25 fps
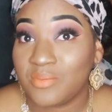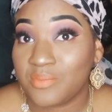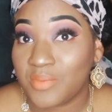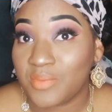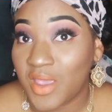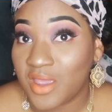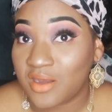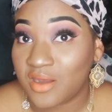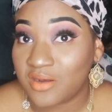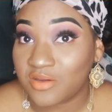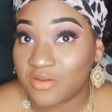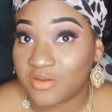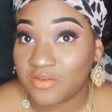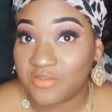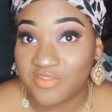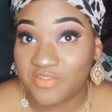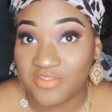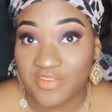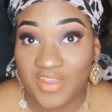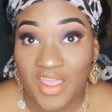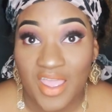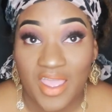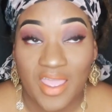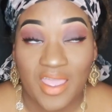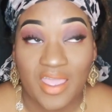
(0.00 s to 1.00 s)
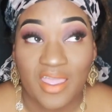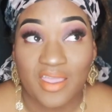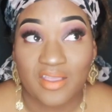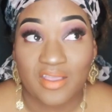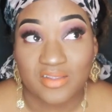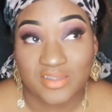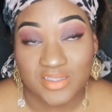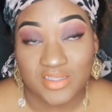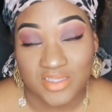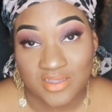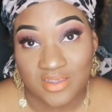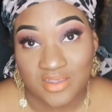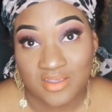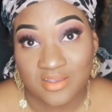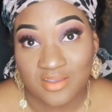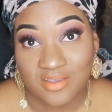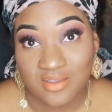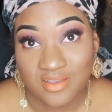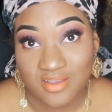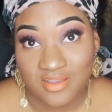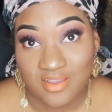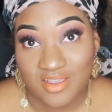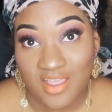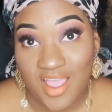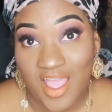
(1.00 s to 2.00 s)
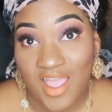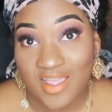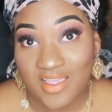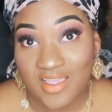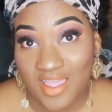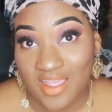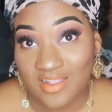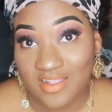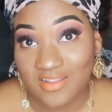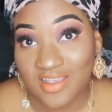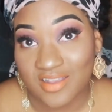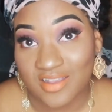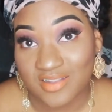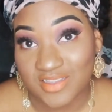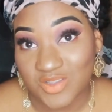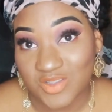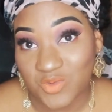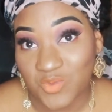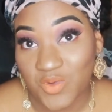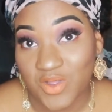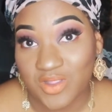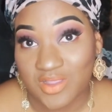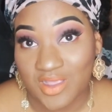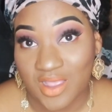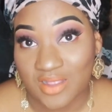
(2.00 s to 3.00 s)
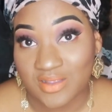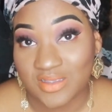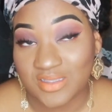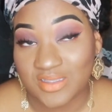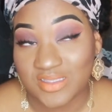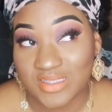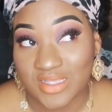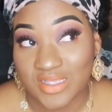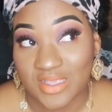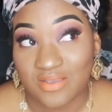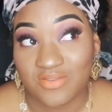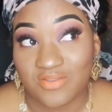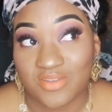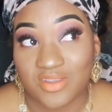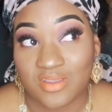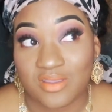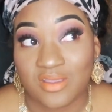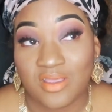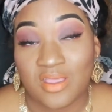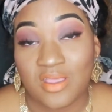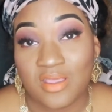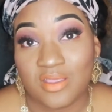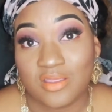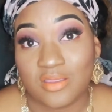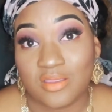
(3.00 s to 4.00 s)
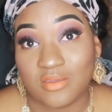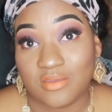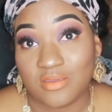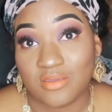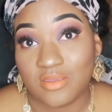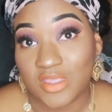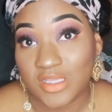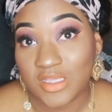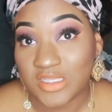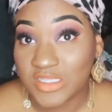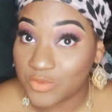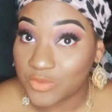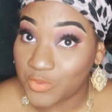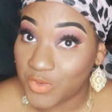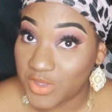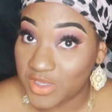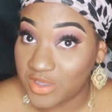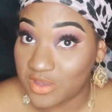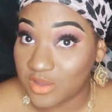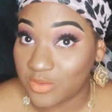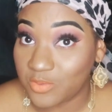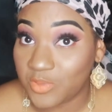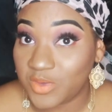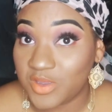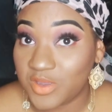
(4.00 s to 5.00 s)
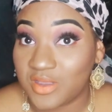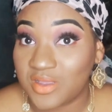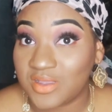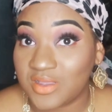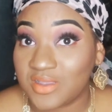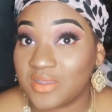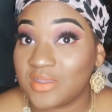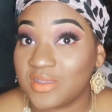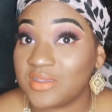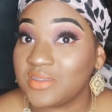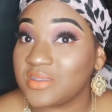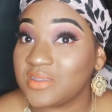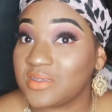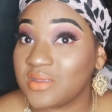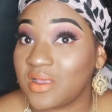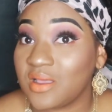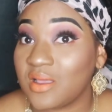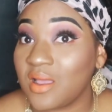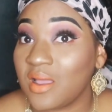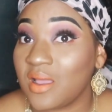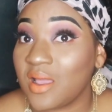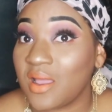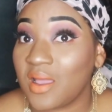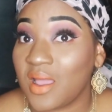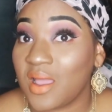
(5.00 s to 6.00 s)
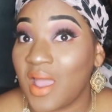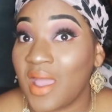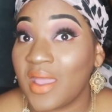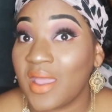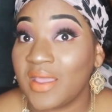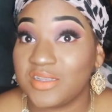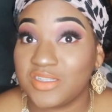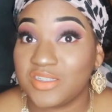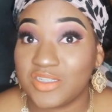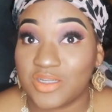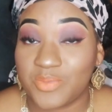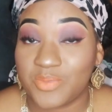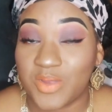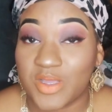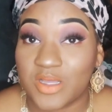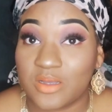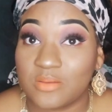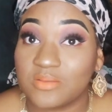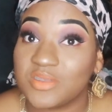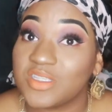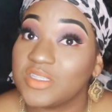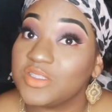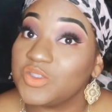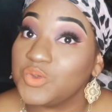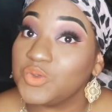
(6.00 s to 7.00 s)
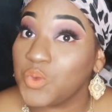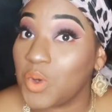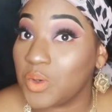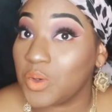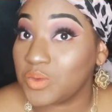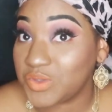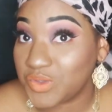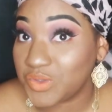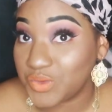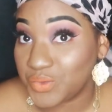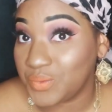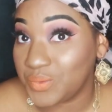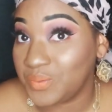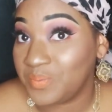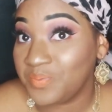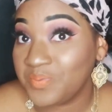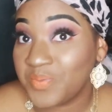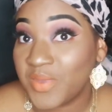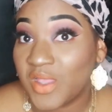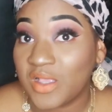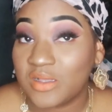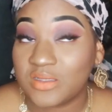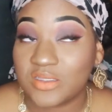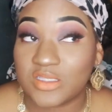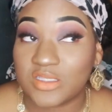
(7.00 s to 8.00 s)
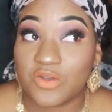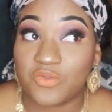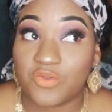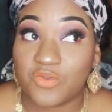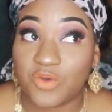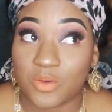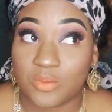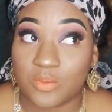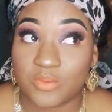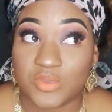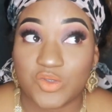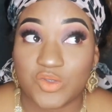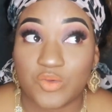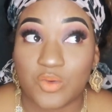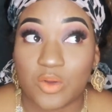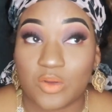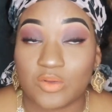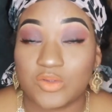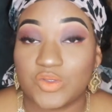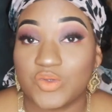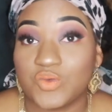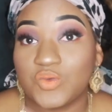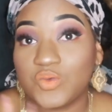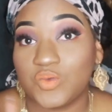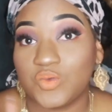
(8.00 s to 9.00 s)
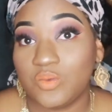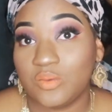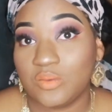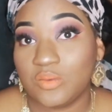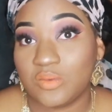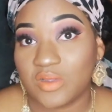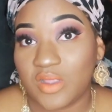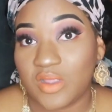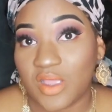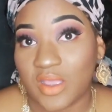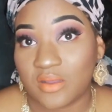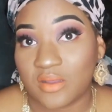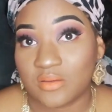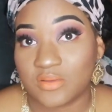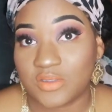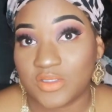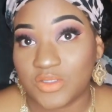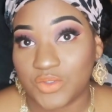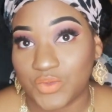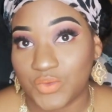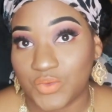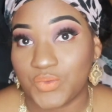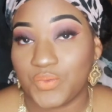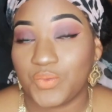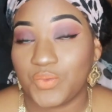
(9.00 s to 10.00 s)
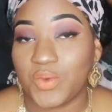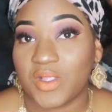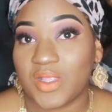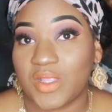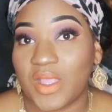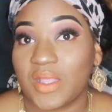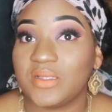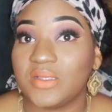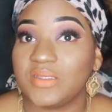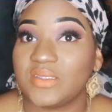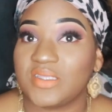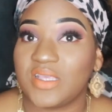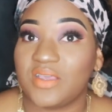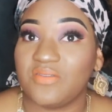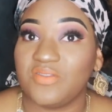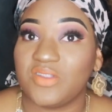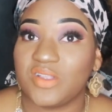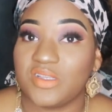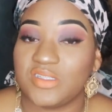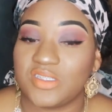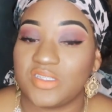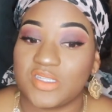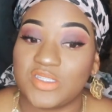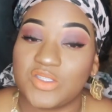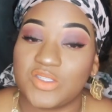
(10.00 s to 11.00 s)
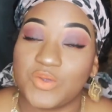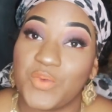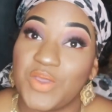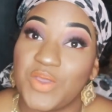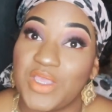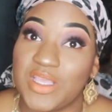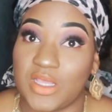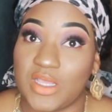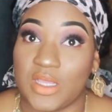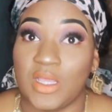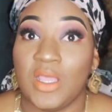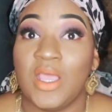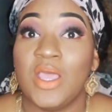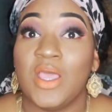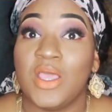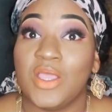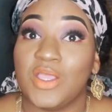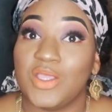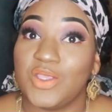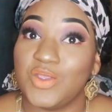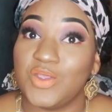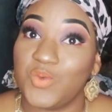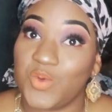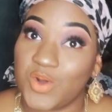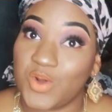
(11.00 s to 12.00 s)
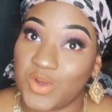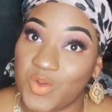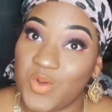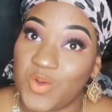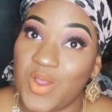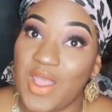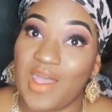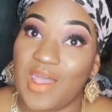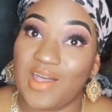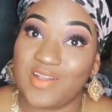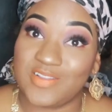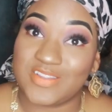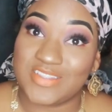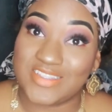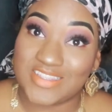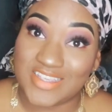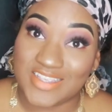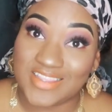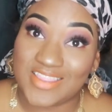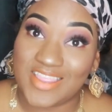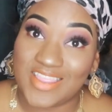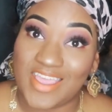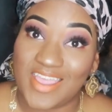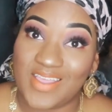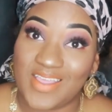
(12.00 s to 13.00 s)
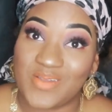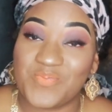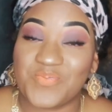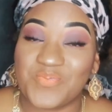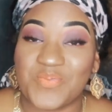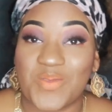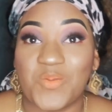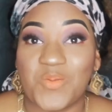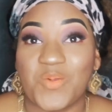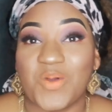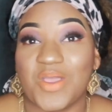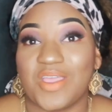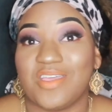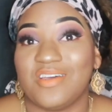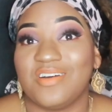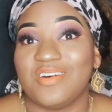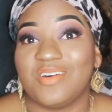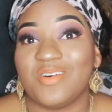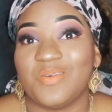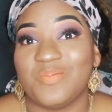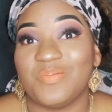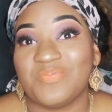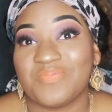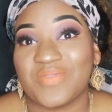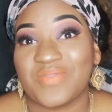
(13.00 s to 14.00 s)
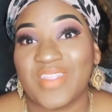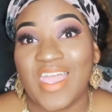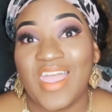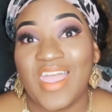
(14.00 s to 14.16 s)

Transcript: matter of fact, I got down to one ninety-seven this week because I had jumped back up to two oh two. So from two oh two down to one ninety-seven in just a week. You want to know how I did that? Well,